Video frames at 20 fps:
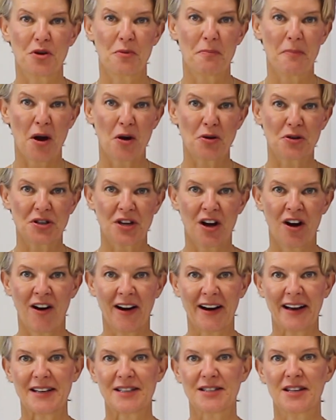your bow
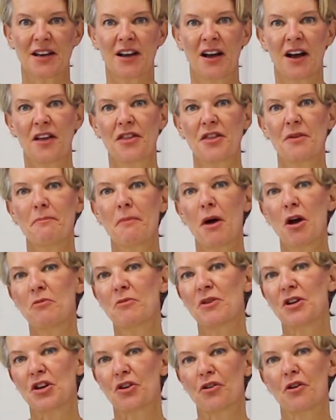tying is the
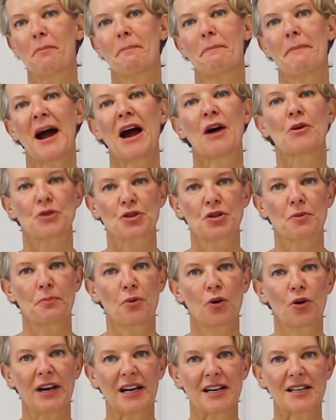moment you're about to
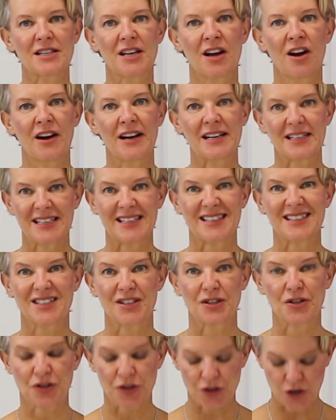pull it tight is
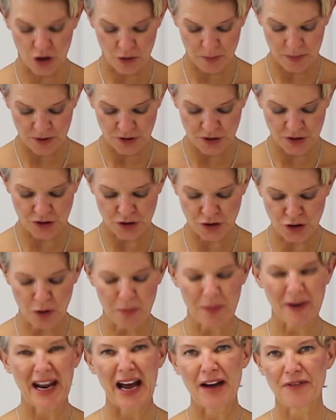to stop. Just
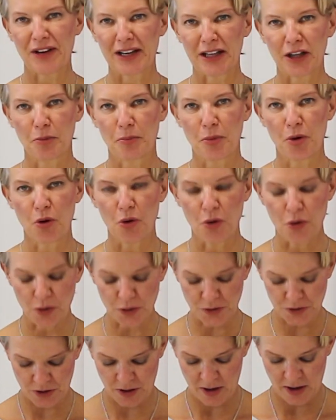stop and have a little
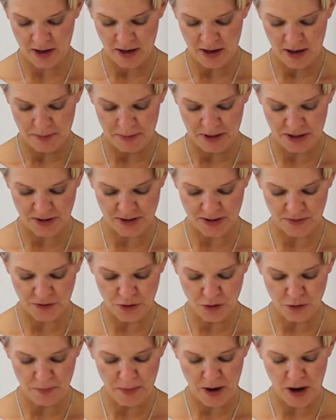pause, because if
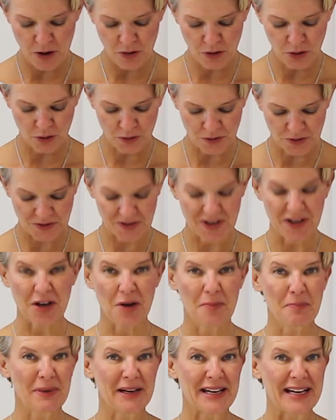your bow looks a
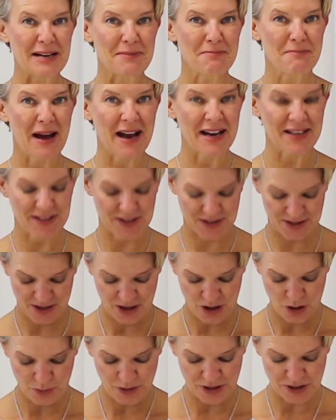complete mess,
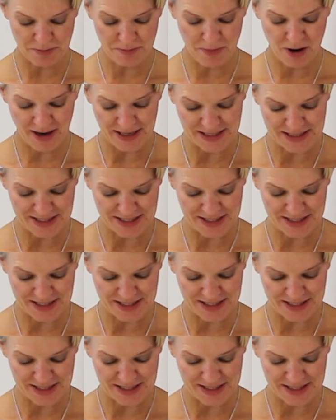which mine